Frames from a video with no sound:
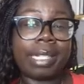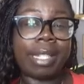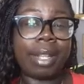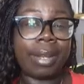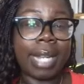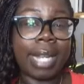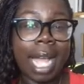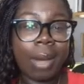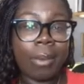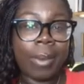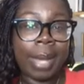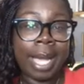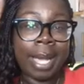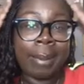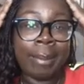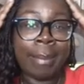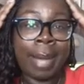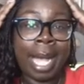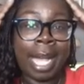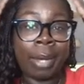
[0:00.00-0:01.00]
So that way
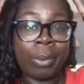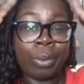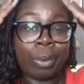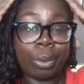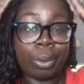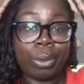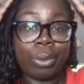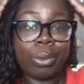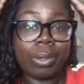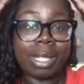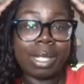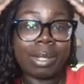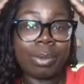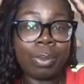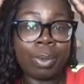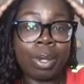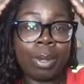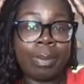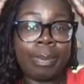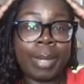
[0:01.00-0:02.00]
my roots
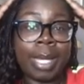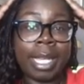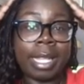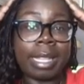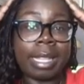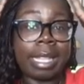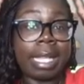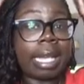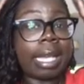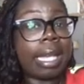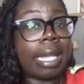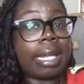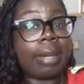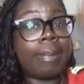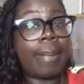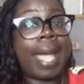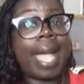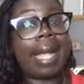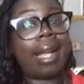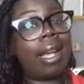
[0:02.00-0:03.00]
would be thickened
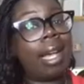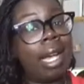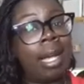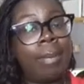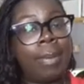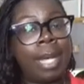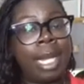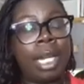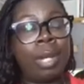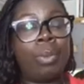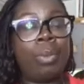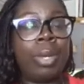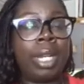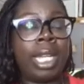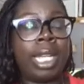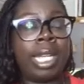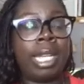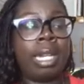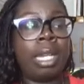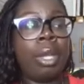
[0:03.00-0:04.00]
back up and it
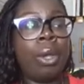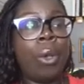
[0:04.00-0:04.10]
wouldn't